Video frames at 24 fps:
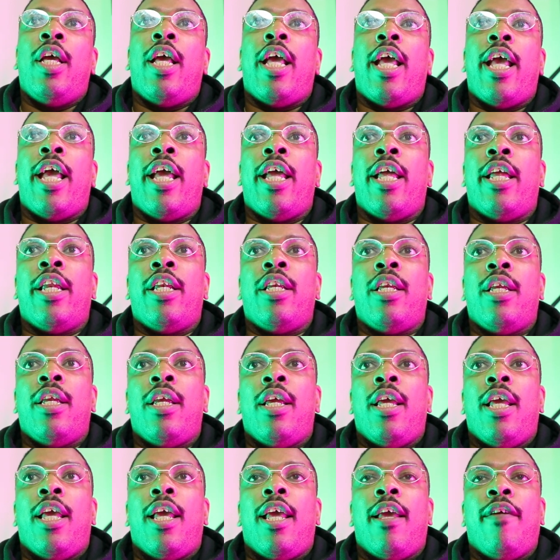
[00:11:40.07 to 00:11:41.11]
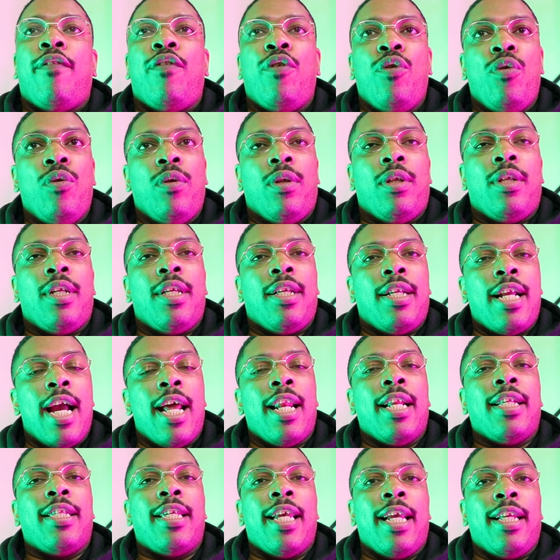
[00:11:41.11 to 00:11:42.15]
And if you
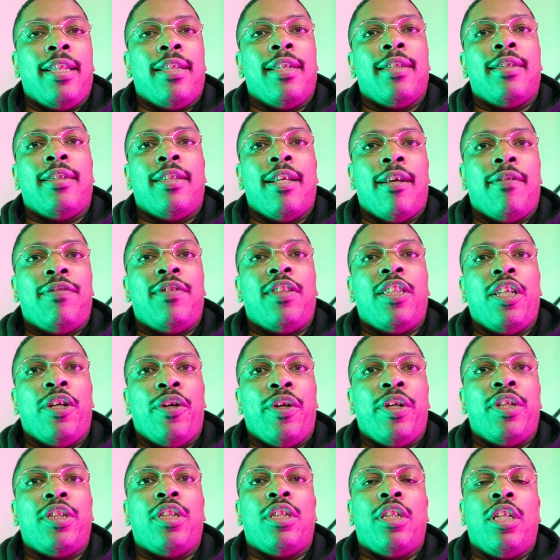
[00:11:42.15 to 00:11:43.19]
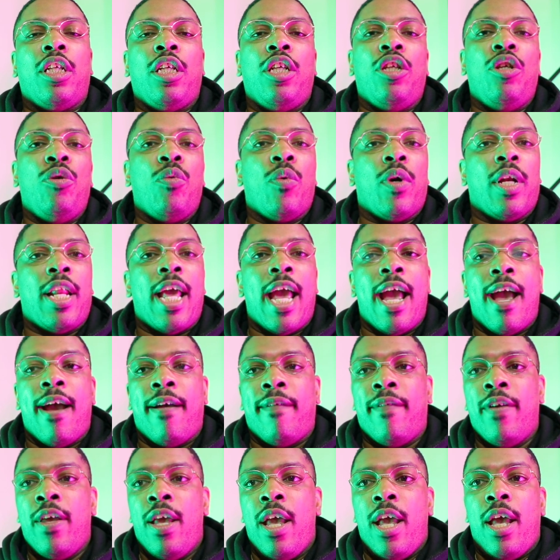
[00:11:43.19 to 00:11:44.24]
kind of take this stuff seriously, you want to
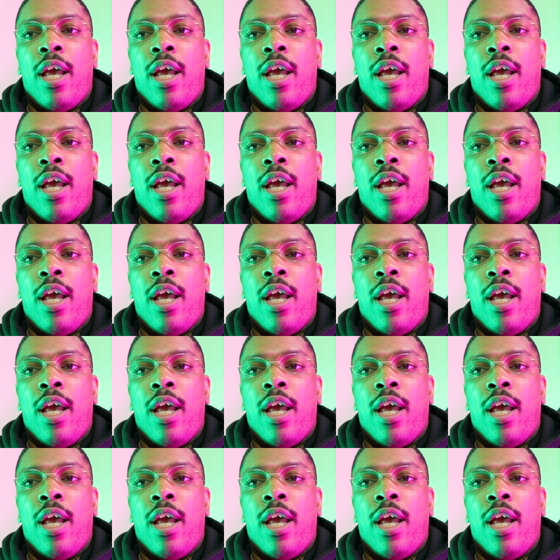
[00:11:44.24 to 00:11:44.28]
have,